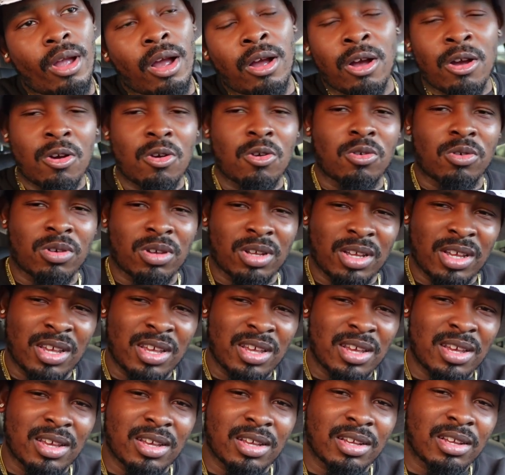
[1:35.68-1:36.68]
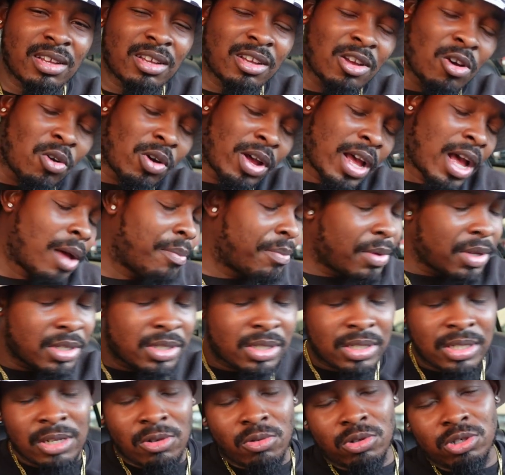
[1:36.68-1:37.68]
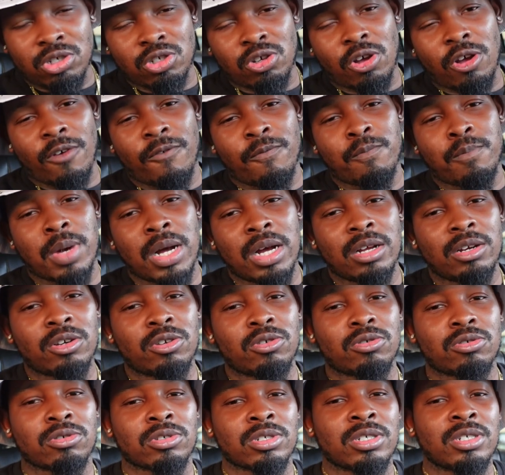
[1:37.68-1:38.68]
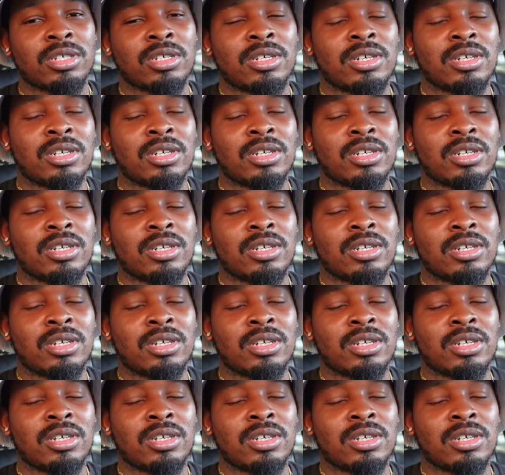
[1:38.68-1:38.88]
oh, and go cop your Silk Soft bundles.